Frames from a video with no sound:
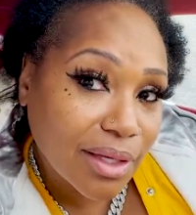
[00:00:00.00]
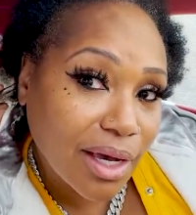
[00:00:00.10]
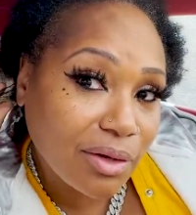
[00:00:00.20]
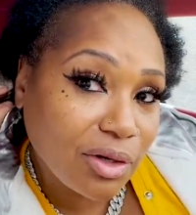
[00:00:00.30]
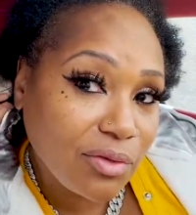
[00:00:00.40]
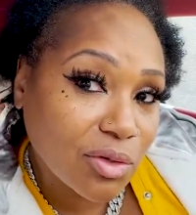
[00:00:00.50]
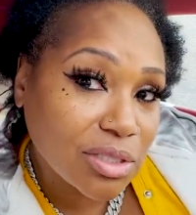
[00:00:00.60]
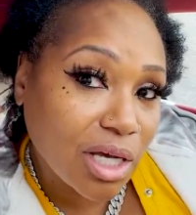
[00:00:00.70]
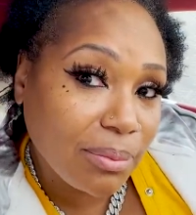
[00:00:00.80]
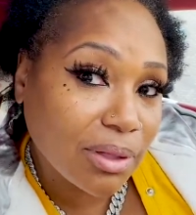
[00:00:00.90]
I don't know if you gonna
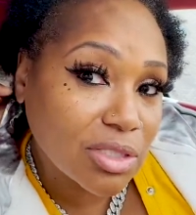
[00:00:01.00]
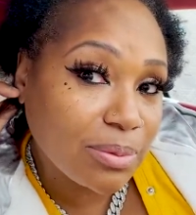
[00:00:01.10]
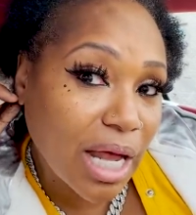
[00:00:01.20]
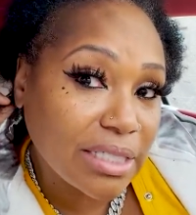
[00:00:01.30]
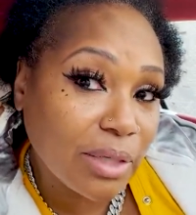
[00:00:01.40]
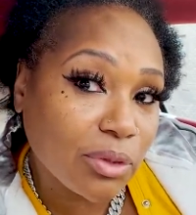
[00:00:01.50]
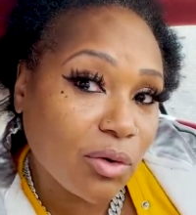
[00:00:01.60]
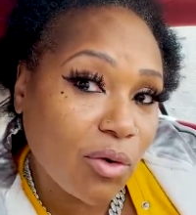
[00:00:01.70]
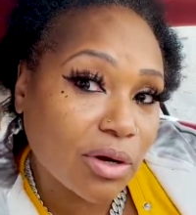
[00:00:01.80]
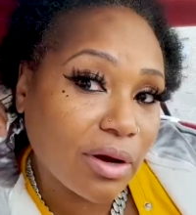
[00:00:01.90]
see up close, but I did
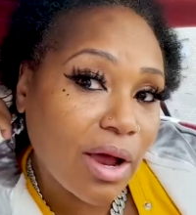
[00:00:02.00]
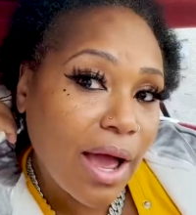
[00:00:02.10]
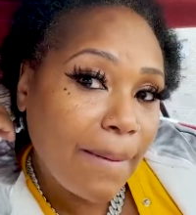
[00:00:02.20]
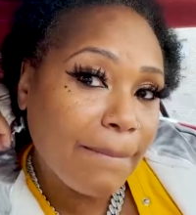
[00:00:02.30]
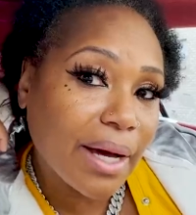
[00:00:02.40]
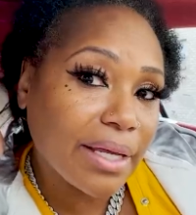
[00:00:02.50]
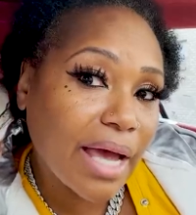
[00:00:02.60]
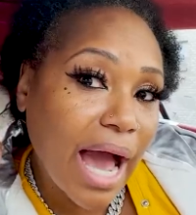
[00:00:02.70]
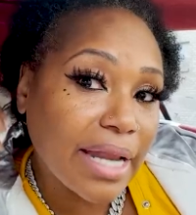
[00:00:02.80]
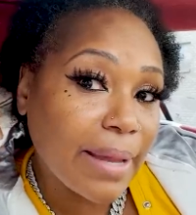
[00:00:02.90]
record her, but
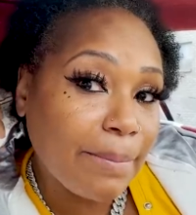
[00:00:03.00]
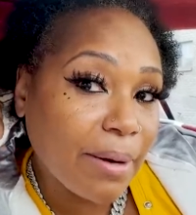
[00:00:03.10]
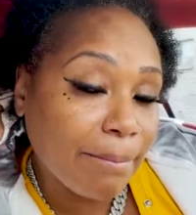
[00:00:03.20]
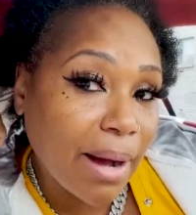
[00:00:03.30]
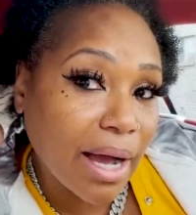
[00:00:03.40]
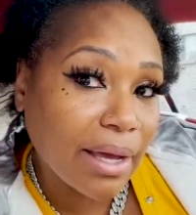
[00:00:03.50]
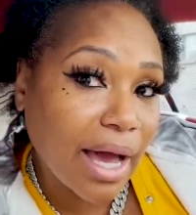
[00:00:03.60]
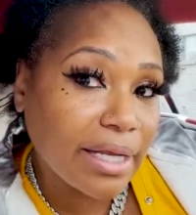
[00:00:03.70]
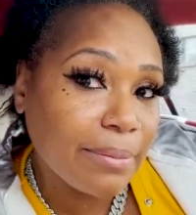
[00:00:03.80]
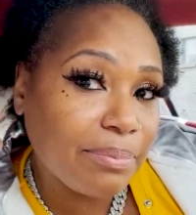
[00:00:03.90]
I didn't
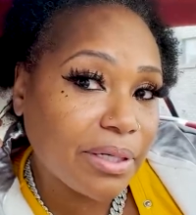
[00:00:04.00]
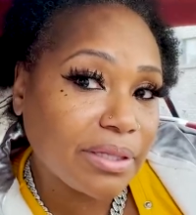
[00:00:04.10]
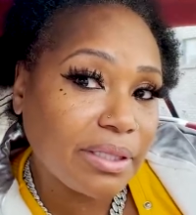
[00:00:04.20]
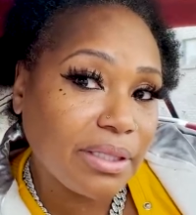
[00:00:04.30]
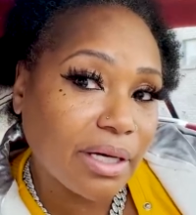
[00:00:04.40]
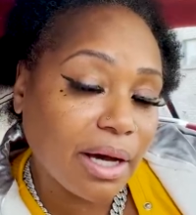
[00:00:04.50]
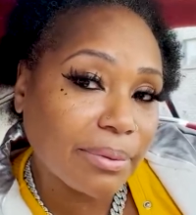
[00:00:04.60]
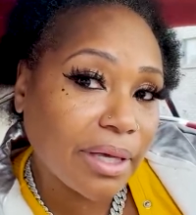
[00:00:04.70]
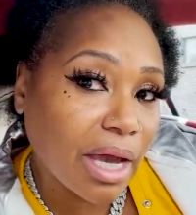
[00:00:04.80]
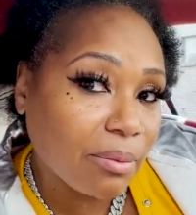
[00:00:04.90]
put the
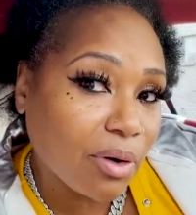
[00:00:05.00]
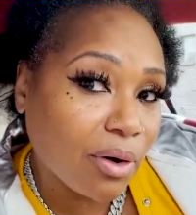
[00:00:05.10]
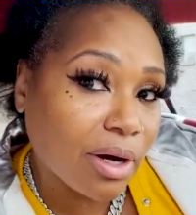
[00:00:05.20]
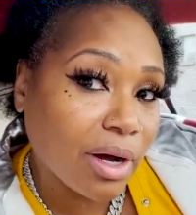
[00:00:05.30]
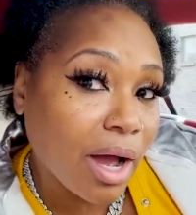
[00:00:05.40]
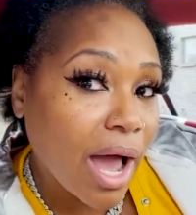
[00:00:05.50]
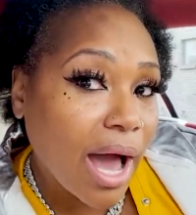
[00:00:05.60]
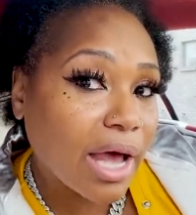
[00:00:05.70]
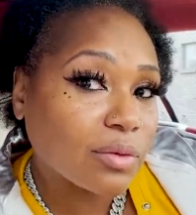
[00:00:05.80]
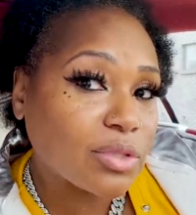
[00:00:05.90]
camera on her
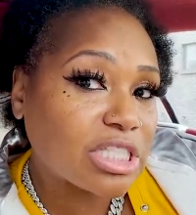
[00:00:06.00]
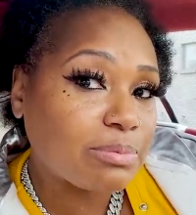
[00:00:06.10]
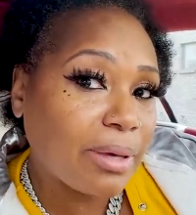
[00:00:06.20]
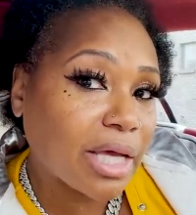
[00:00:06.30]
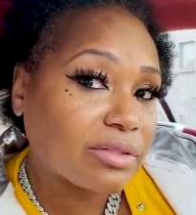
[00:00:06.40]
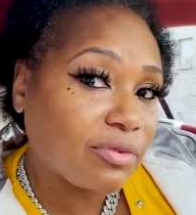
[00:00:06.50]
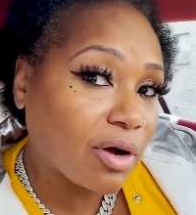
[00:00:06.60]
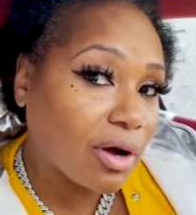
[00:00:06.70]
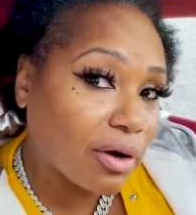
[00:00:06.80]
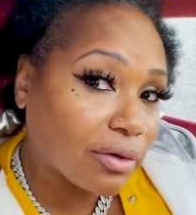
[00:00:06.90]
out of respect for
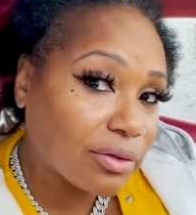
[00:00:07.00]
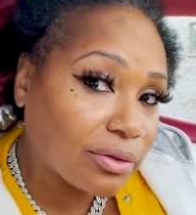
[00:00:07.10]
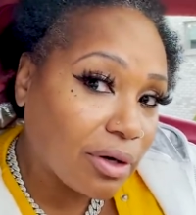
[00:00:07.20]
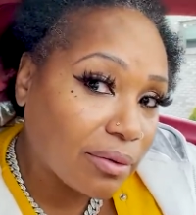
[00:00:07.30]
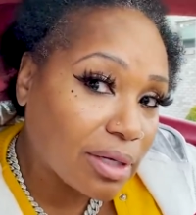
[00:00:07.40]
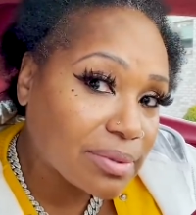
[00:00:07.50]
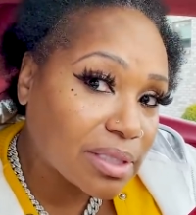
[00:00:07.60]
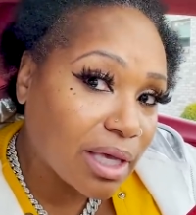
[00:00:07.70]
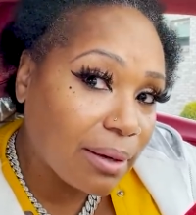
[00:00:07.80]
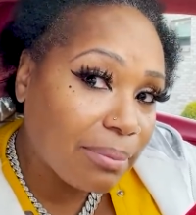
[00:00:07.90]
her. You know what I'm
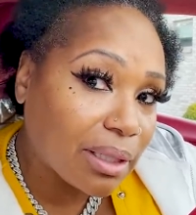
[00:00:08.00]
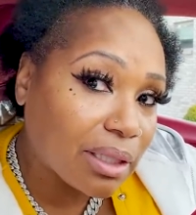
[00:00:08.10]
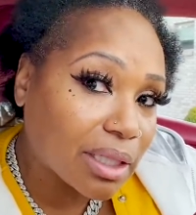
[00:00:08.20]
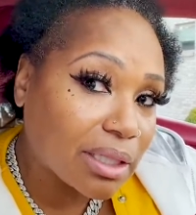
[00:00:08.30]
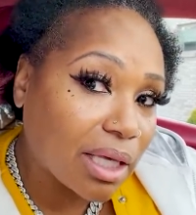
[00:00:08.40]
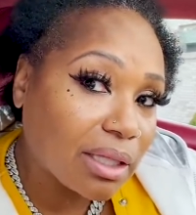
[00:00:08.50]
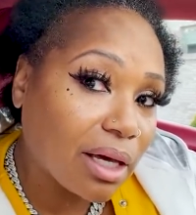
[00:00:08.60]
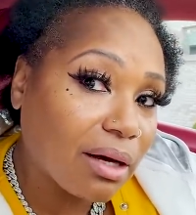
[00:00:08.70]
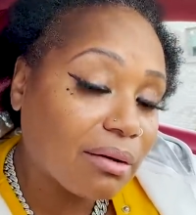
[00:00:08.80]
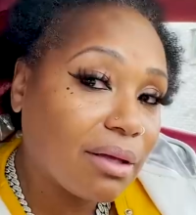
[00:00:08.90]
saying? But look at that,
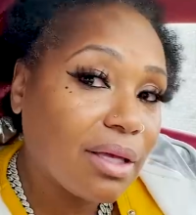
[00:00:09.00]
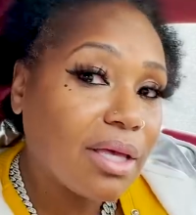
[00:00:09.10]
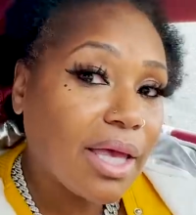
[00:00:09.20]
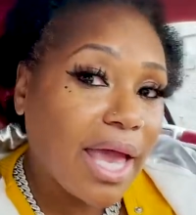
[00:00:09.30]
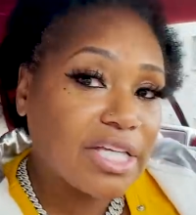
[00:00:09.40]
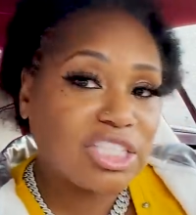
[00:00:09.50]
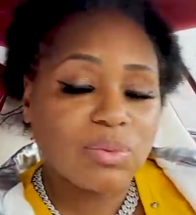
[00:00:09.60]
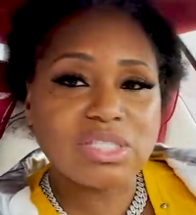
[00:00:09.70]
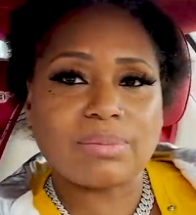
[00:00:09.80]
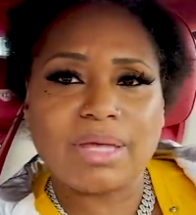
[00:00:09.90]
y'all. And she
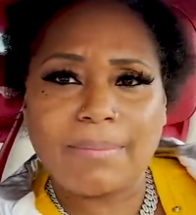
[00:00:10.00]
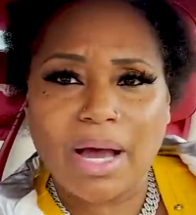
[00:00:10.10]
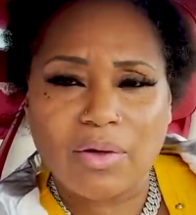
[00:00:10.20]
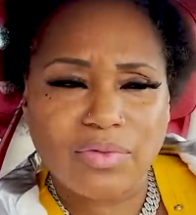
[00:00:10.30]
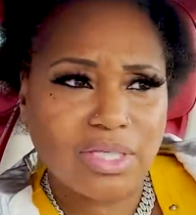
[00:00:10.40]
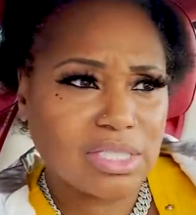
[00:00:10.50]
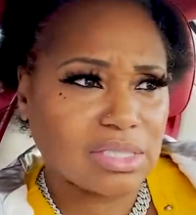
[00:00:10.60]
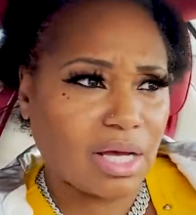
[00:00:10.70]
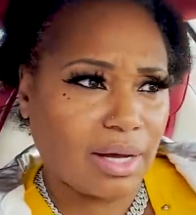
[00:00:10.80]
was telling me about this